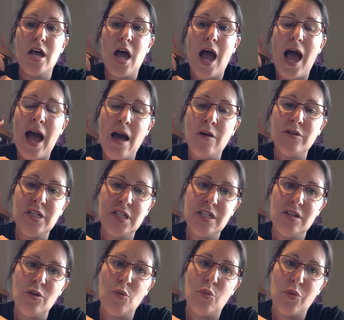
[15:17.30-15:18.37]
How did
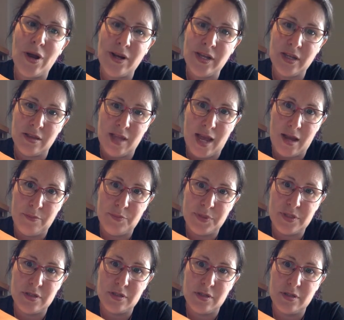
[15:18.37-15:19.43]
running
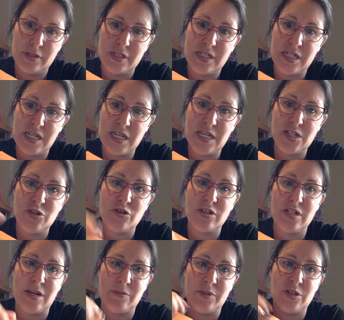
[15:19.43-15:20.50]
laps teach or
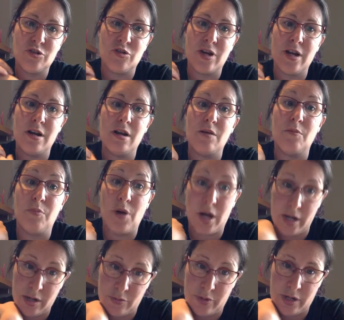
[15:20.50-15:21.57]
demonstrate
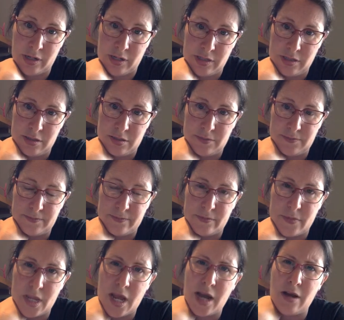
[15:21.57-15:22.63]
body awareness?
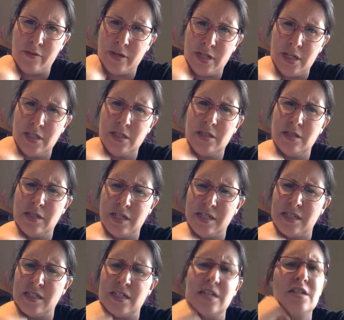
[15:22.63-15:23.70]
How does
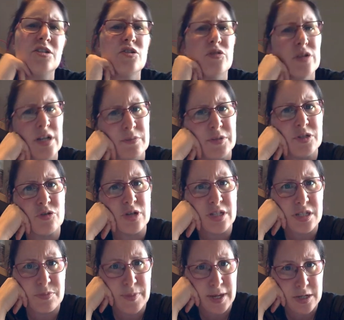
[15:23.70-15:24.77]
it teach or demonstrate
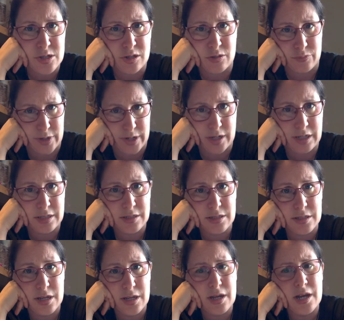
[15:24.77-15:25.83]
spatial
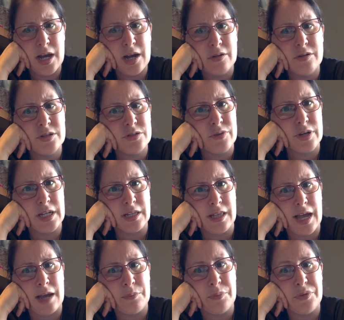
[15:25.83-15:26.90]
awareness? How does running
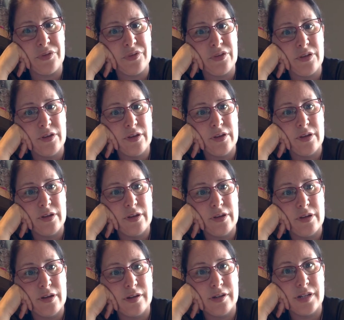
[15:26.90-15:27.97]
laps
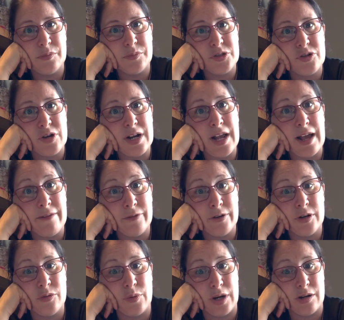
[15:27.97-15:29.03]
demonstrate
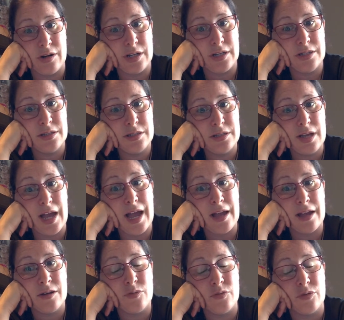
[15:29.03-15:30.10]
effort awareness
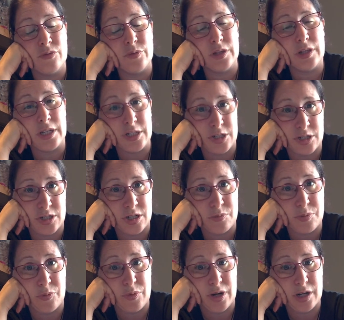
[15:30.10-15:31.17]
and or relationship
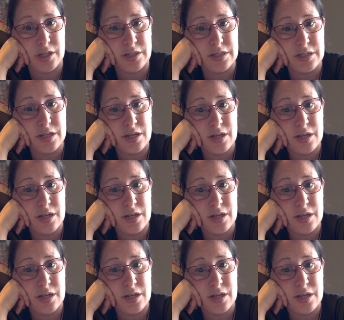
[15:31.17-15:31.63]
awareness?